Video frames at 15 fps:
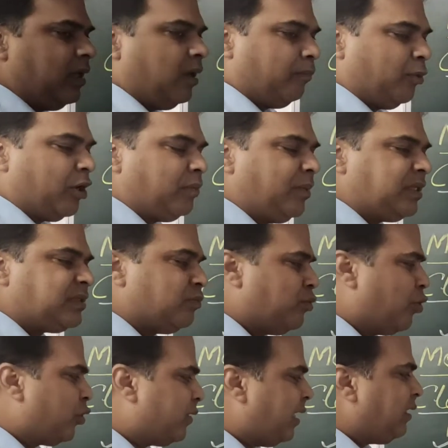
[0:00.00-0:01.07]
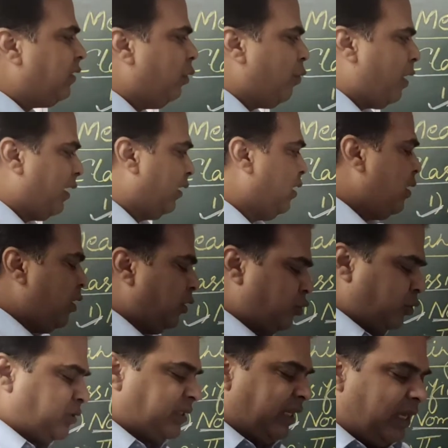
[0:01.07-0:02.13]
Plural means more than one. So
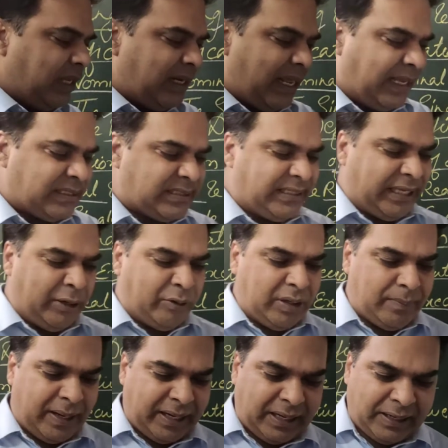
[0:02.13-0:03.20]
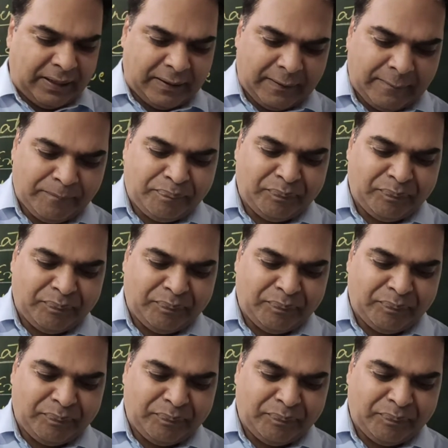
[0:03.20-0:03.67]
single executive, my dear,